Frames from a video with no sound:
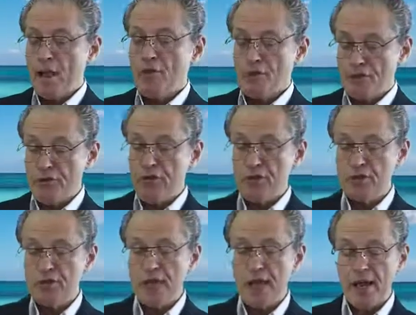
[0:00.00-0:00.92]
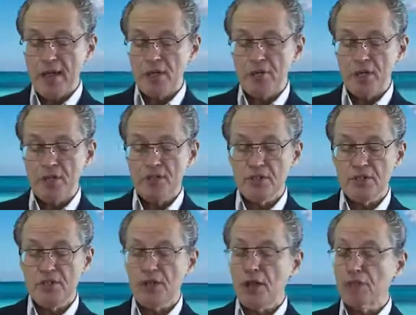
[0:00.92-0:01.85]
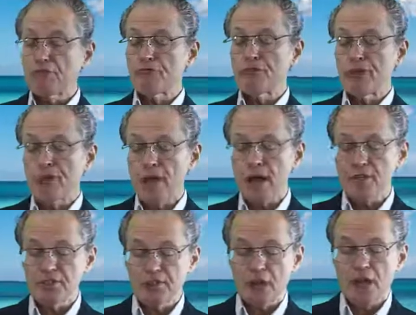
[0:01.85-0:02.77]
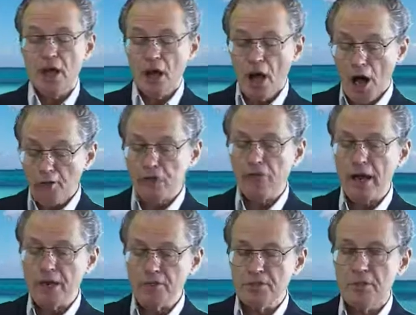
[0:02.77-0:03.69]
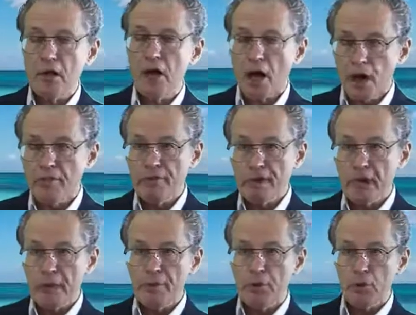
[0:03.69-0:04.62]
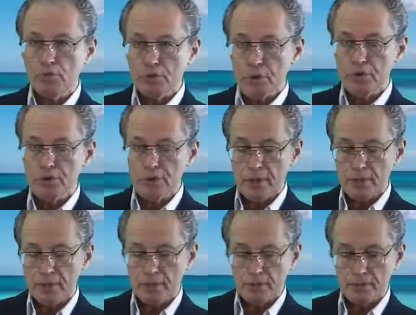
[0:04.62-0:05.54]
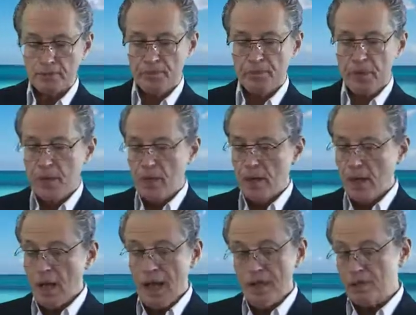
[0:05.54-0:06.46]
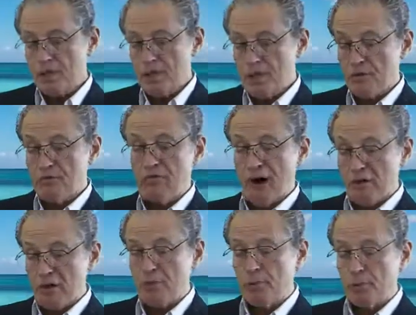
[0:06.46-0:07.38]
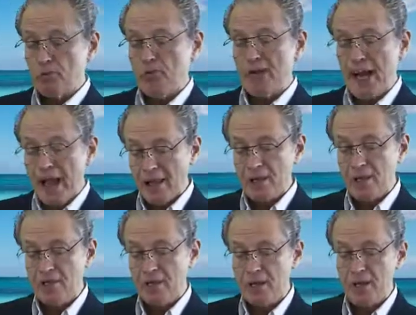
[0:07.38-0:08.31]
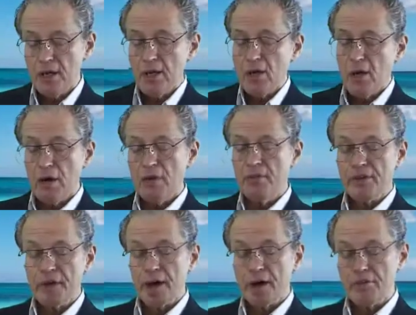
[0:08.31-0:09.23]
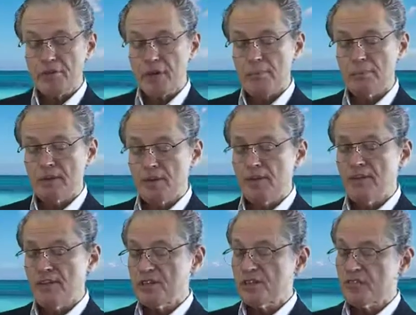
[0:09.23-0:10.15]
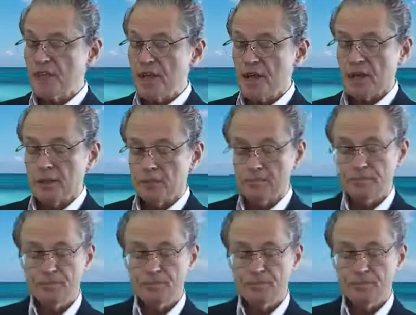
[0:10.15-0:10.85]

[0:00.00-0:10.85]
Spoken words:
The third stage is the self-realizing unrest of the chemical process as the veritable reality of the concept in this sphere.